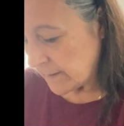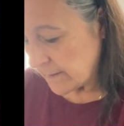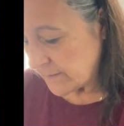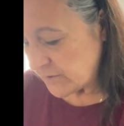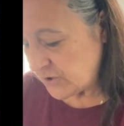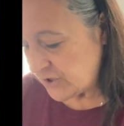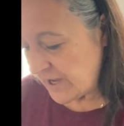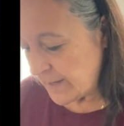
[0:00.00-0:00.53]

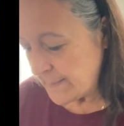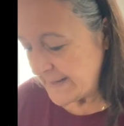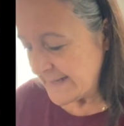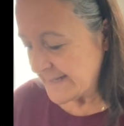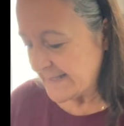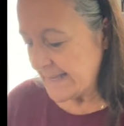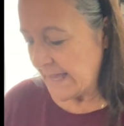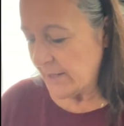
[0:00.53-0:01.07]
Jamie
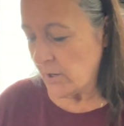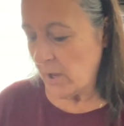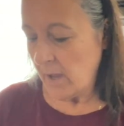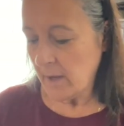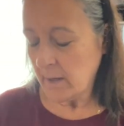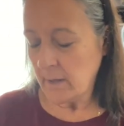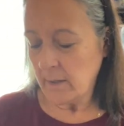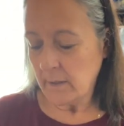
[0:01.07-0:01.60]

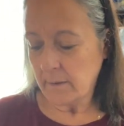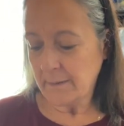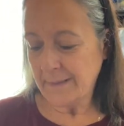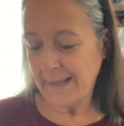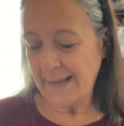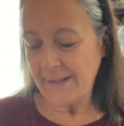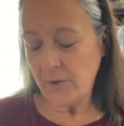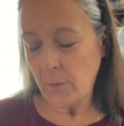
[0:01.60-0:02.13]
Sadok.
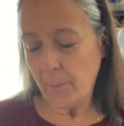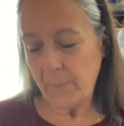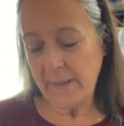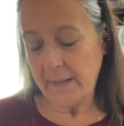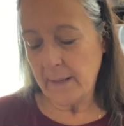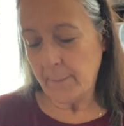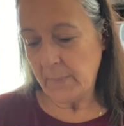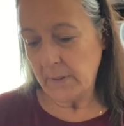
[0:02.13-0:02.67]
I don't
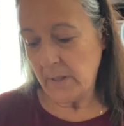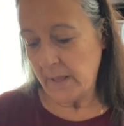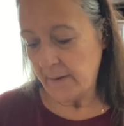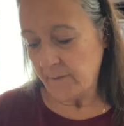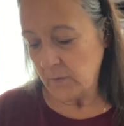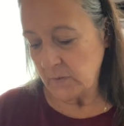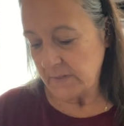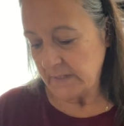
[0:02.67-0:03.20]
pick up a lot
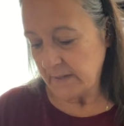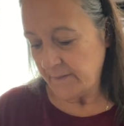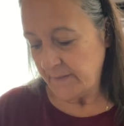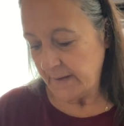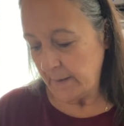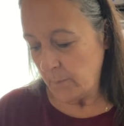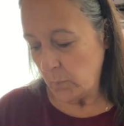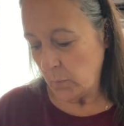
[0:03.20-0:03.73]
of her stuff
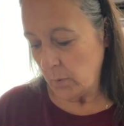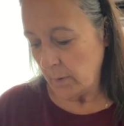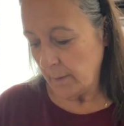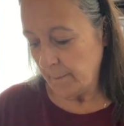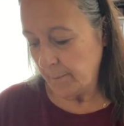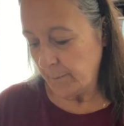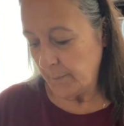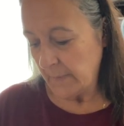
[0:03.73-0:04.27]
anymore.
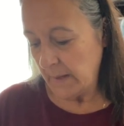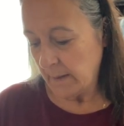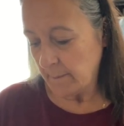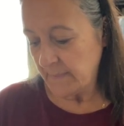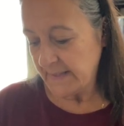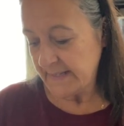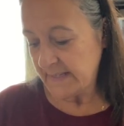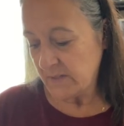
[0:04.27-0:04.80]

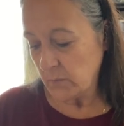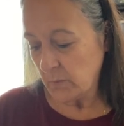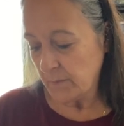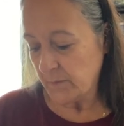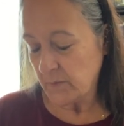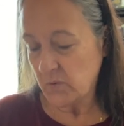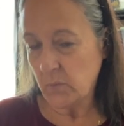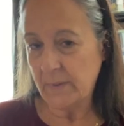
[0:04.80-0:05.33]
This sold
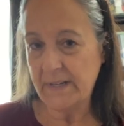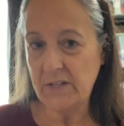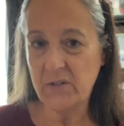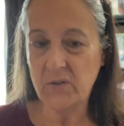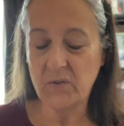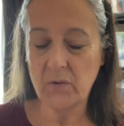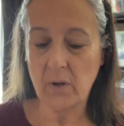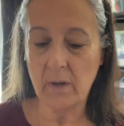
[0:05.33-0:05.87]
for
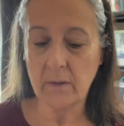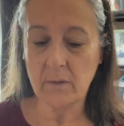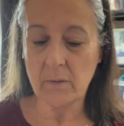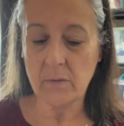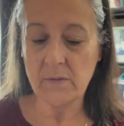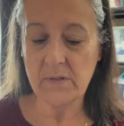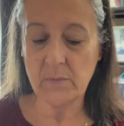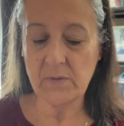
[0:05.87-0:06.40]
$22.
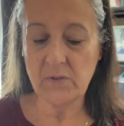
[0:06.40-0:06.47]
It was